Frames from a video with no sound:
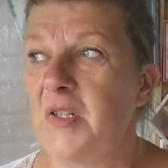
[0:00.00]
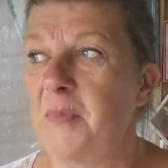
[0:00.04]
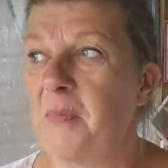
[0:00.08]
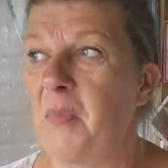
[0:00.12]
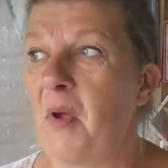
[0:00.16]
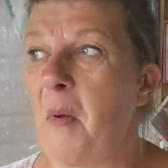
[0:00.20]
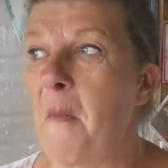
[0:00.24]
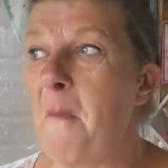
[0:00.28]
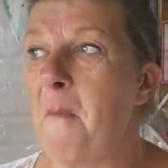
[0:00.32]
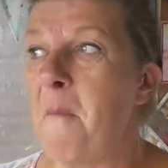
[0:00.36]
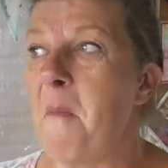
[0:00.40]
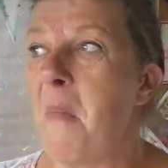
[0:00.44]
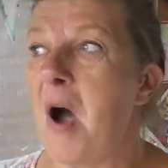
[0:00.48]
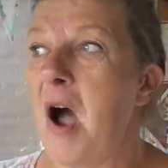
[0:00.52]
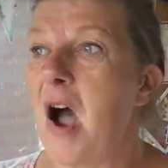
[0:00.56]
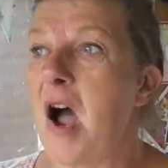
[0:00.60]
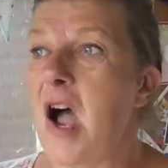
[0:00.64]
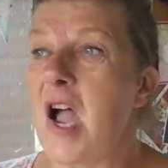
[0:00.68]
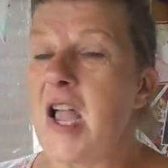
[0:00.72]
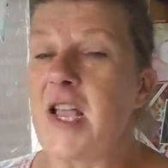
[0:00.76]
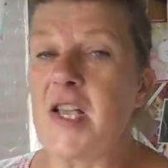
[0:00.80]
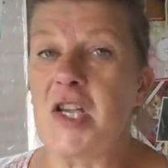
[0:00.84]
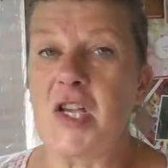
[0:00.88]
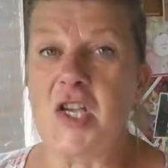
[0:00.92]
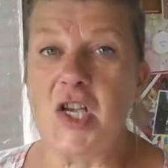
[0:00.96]
but
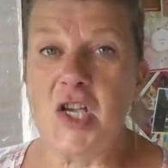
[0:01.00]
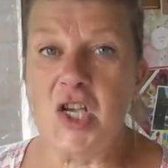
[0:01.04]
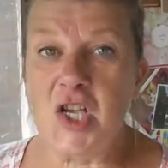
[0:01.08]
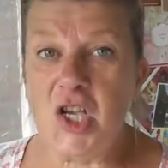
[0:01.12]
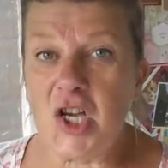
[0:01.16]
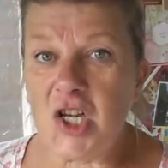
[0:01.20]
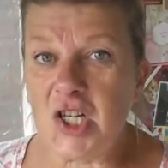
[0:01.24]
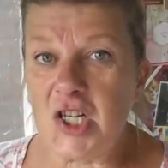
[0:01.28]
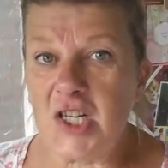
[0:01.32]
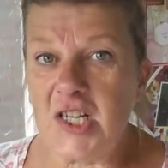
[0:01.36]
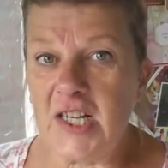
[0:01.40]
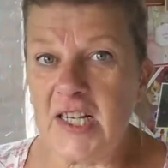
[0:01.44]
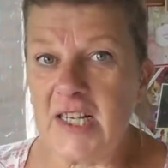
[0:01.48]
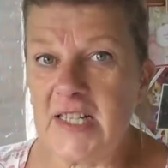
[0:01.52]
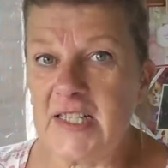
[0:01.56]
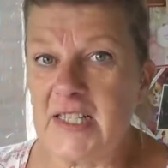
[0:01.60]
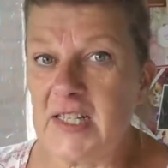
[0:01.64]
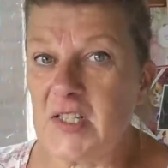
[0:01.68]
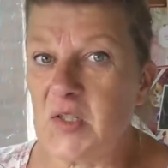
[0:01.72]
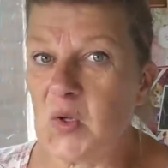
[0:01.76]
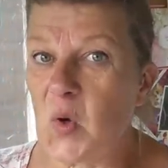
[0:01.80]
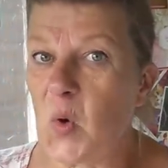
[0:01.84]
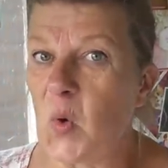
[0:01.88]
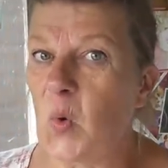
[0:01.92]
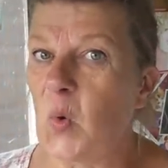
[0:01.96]
my goodness,
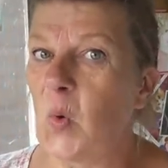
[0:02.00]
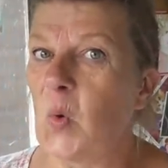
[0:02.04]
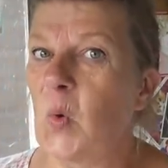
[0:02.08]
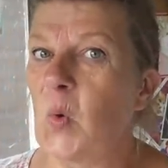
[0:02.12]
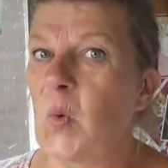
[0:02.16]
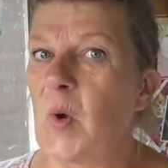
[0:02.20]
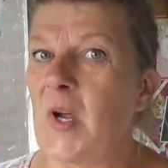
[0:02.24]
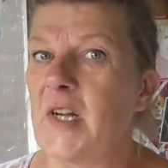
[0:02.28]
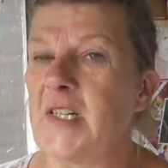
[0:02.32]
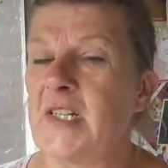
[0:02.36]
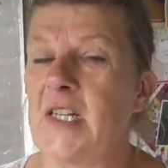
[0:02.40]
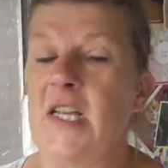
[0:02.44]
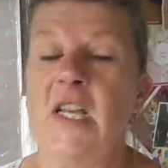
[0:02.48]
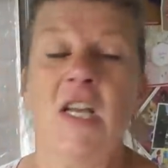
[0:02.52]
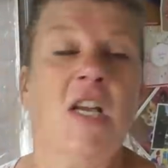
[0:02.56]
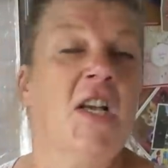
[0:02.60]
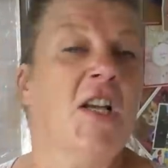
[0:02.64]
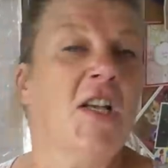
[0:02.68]
it's already.